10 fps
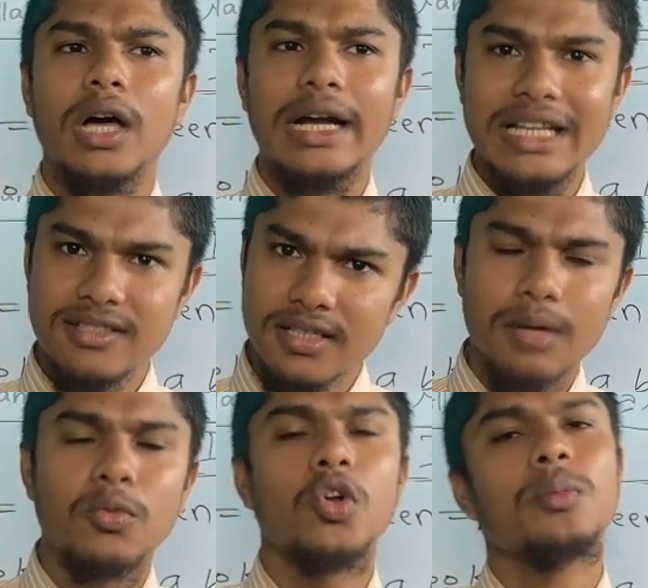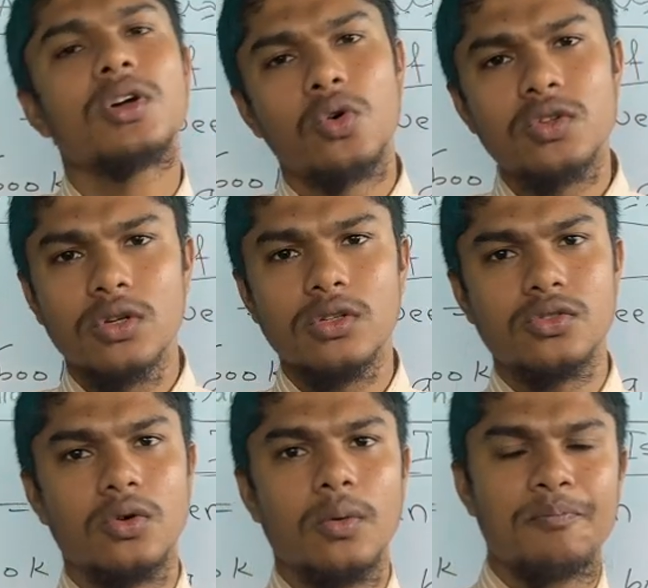digital Maulvi course
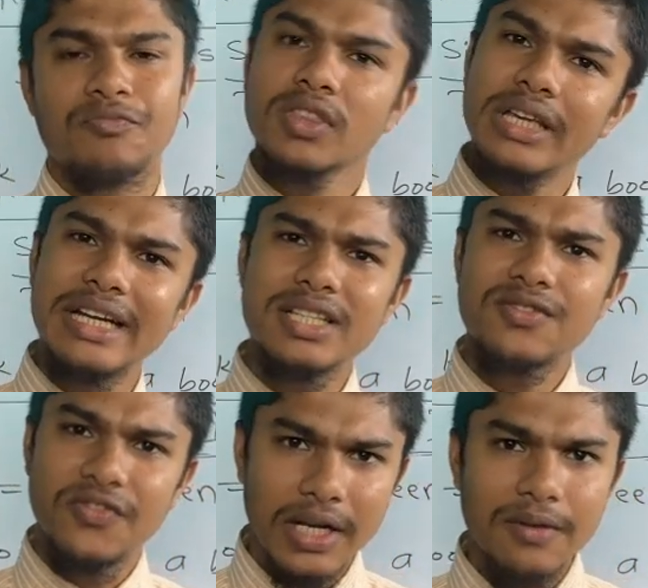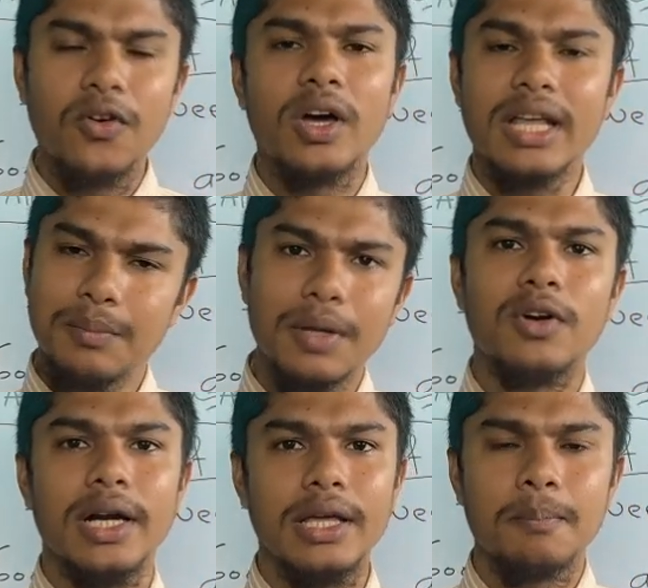also. It is free for
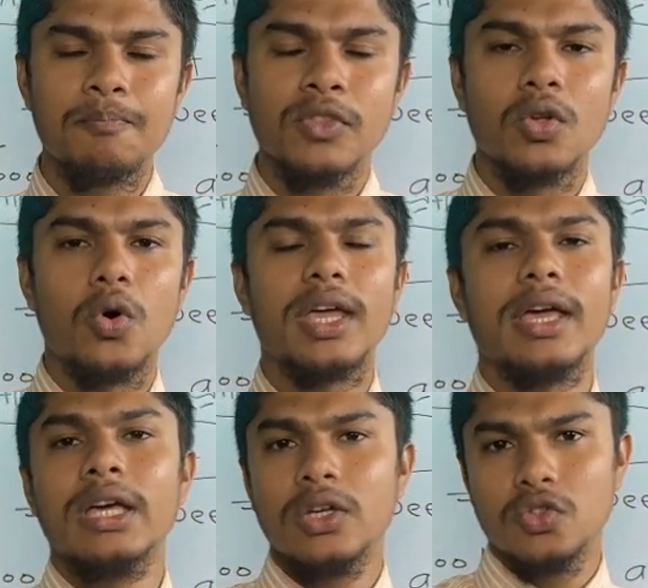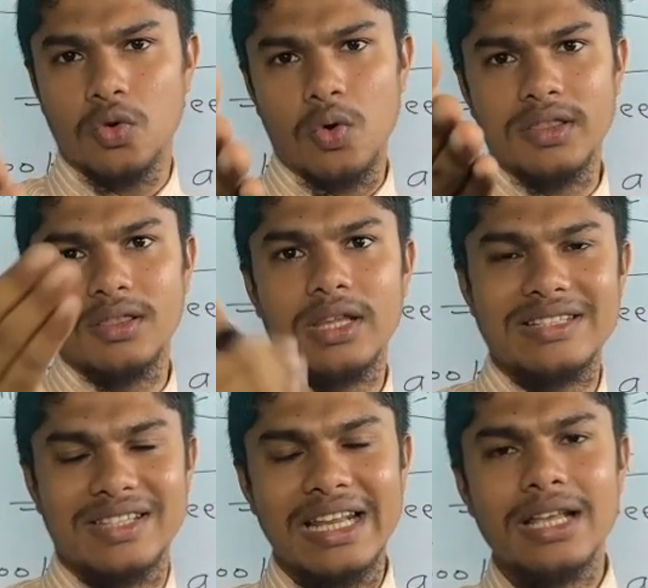everybody. Okay, so on
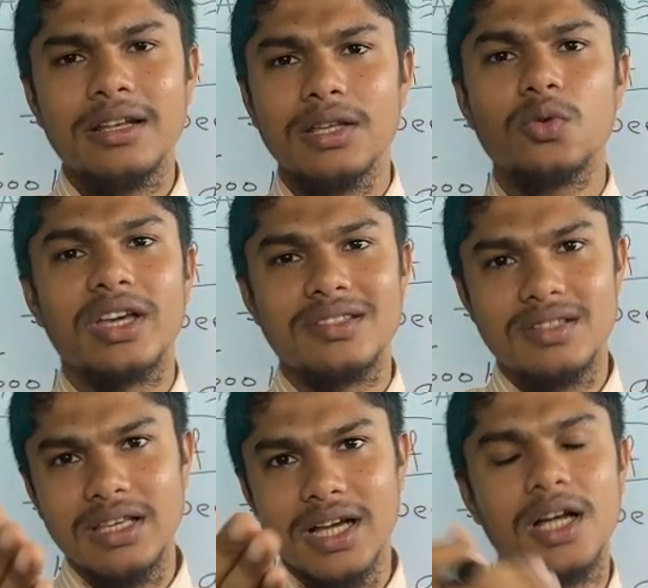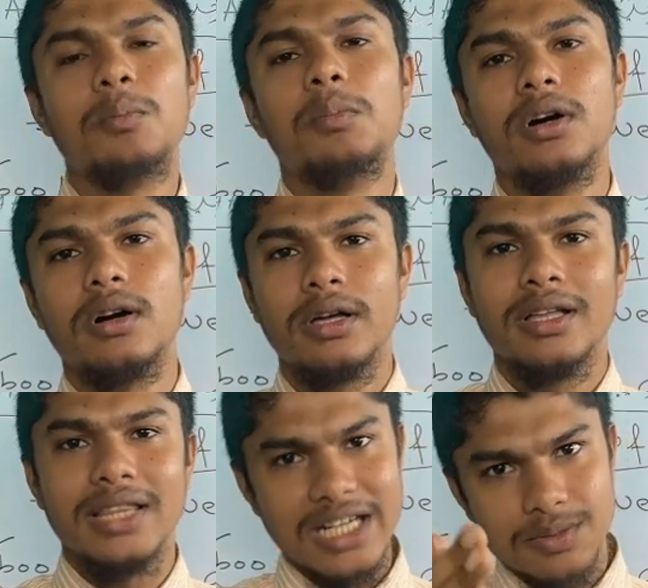screen you can see a number,
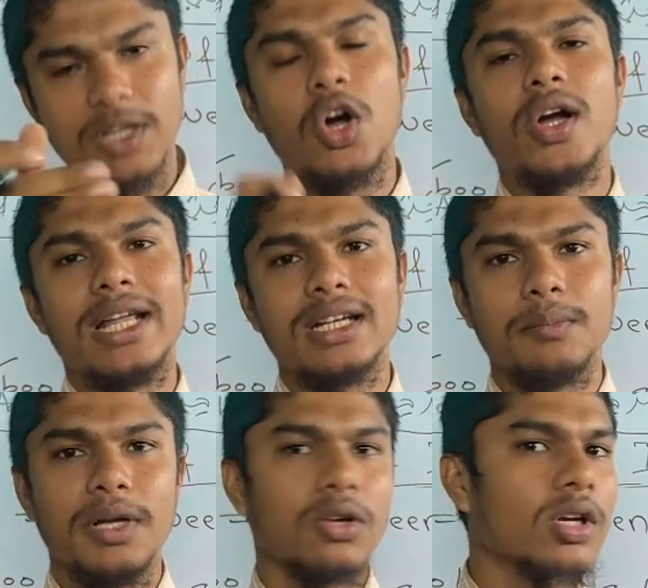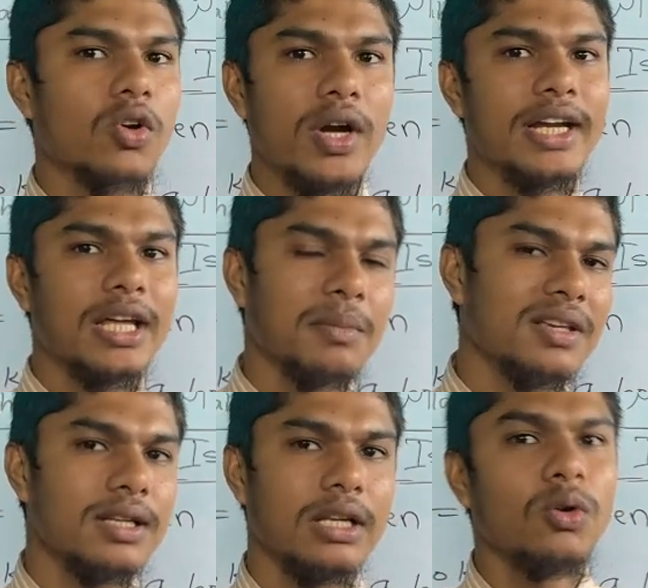that is my contact number. You can contact me
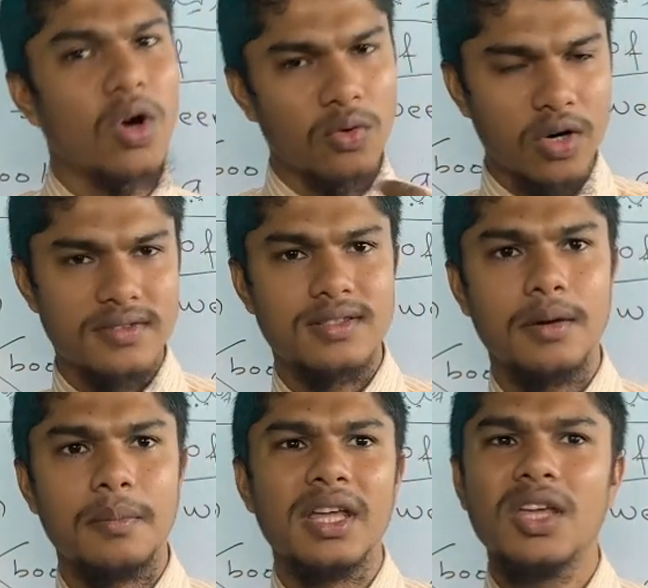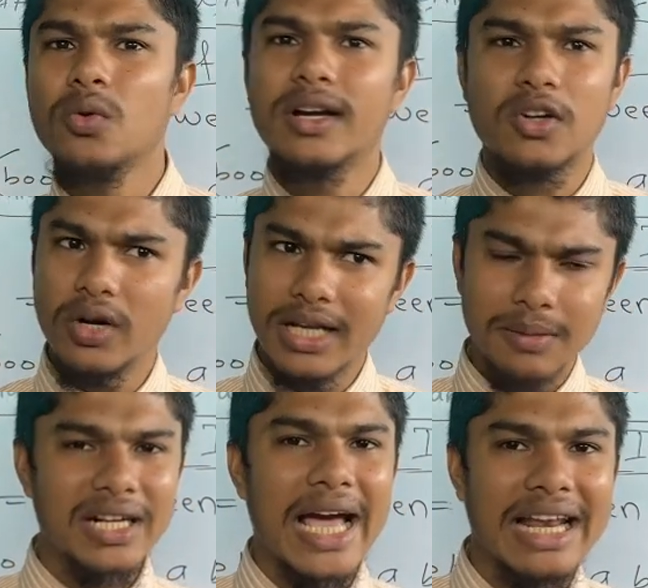easily on WhatsApp. You can contact
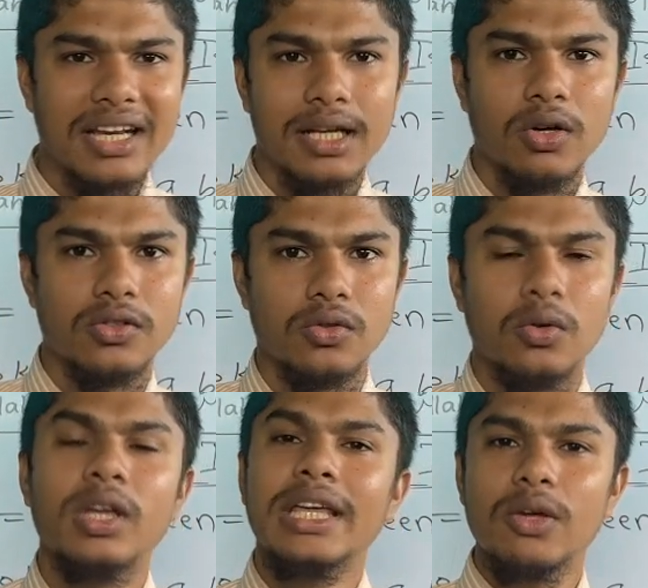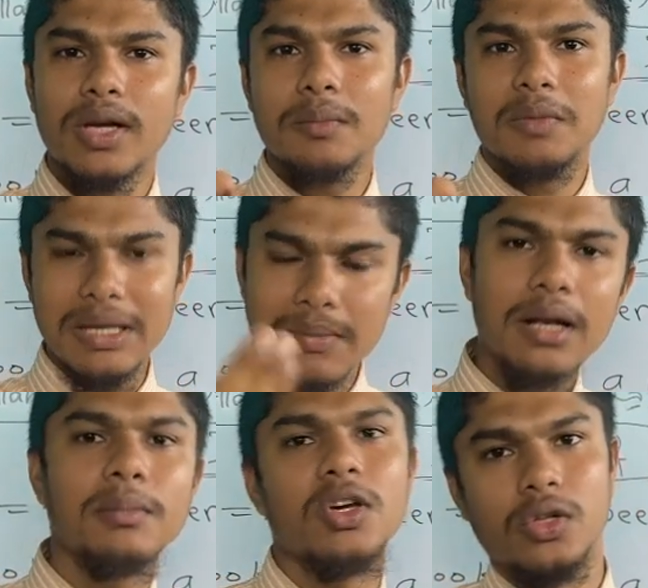me directly also. You can email
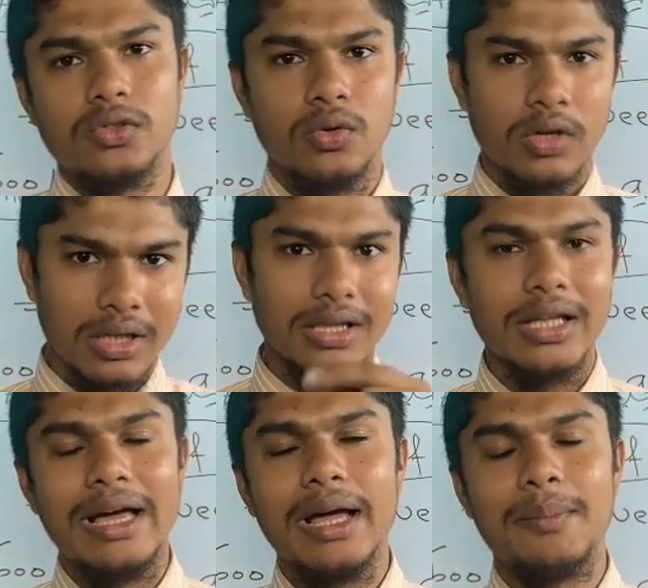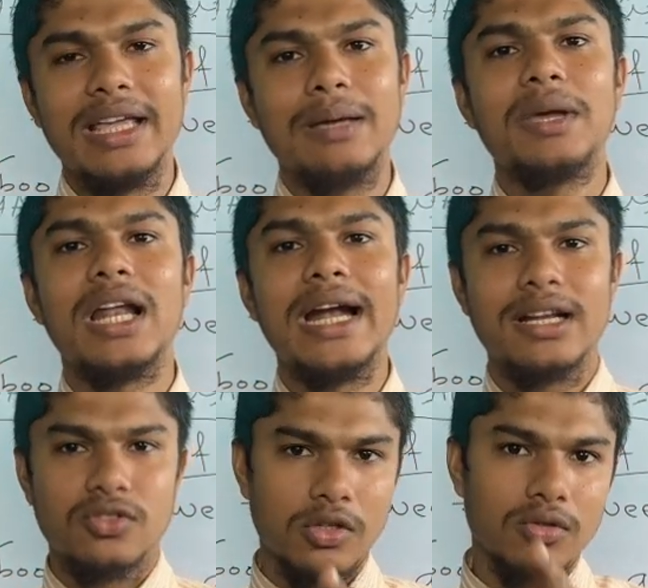me also. My email
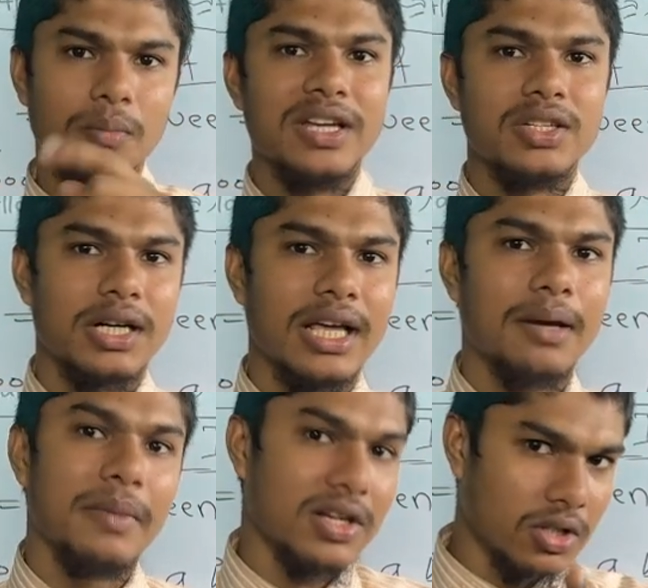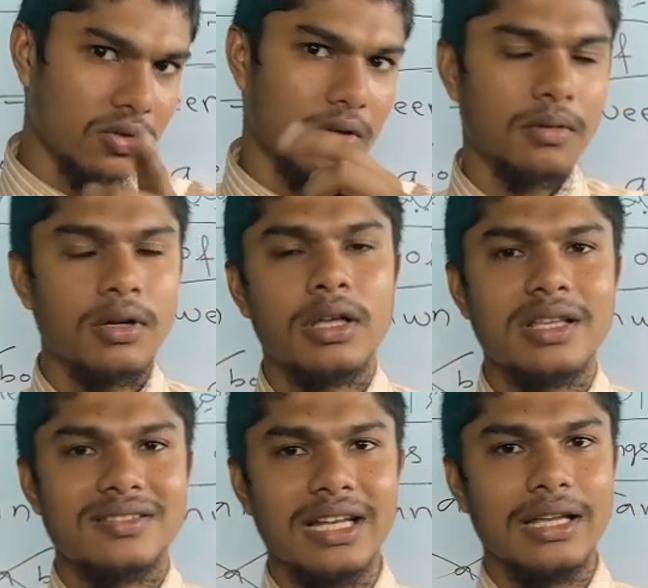address also mentioned, I have mentioned on
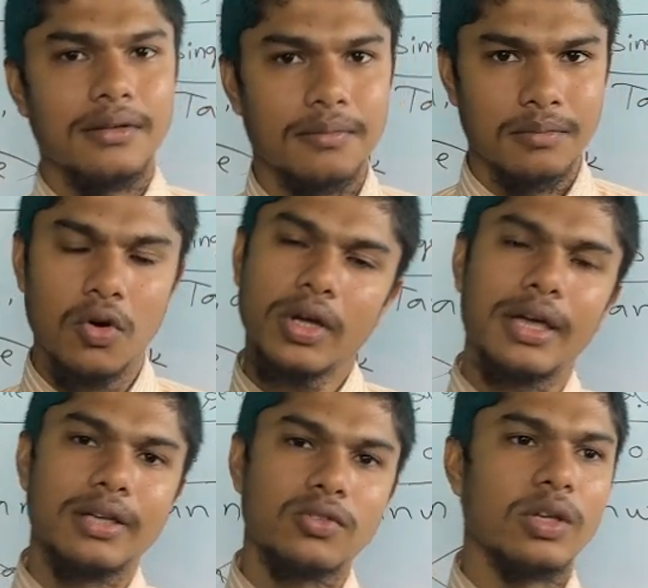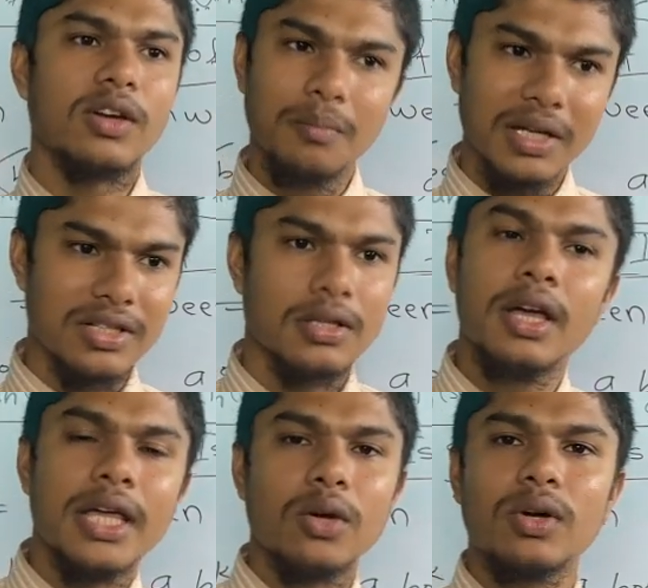screen. Okay, so you
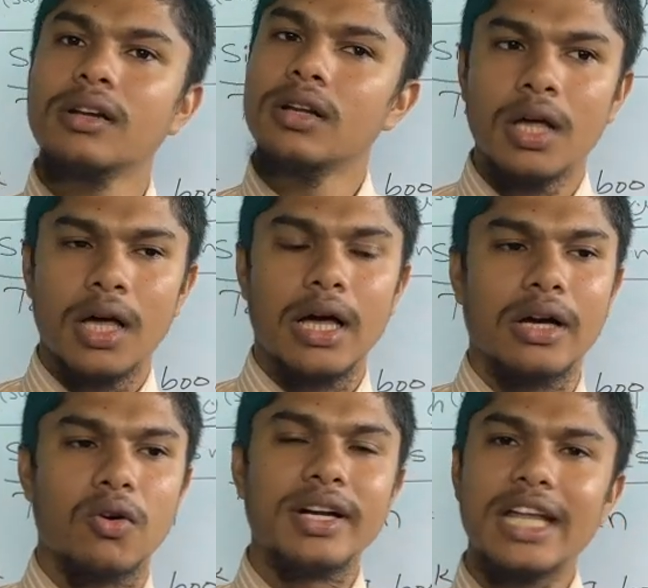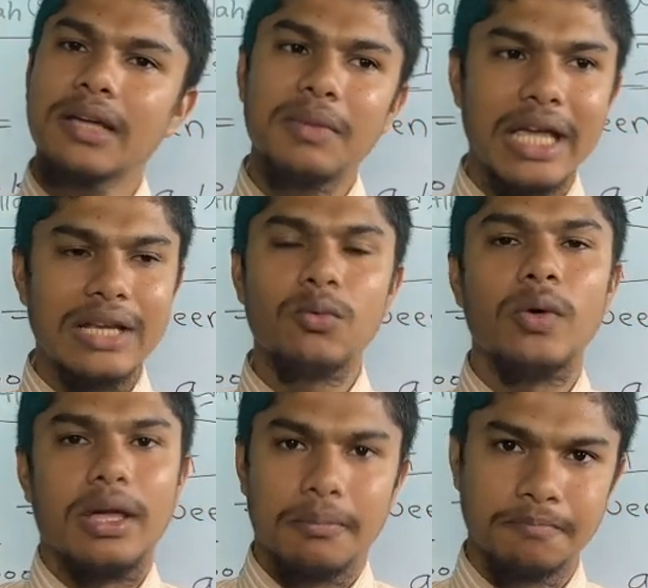can contact me
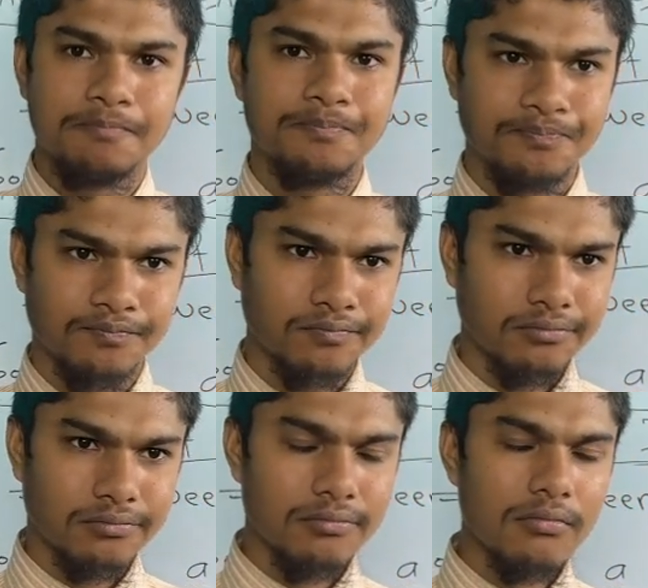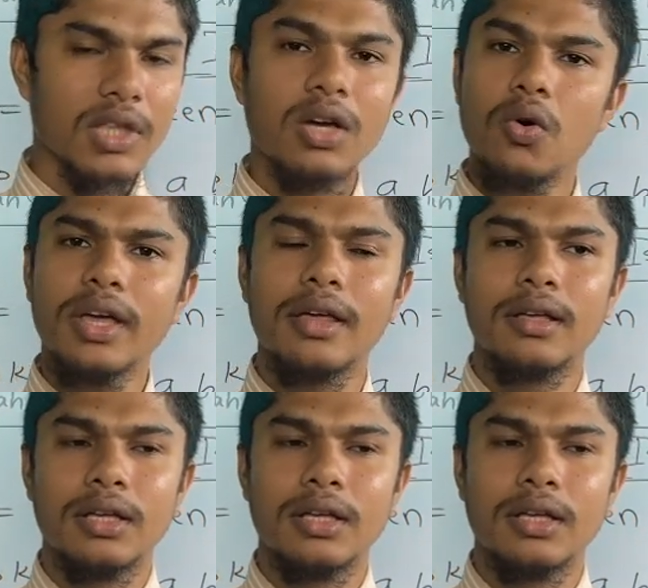anyway. Okay,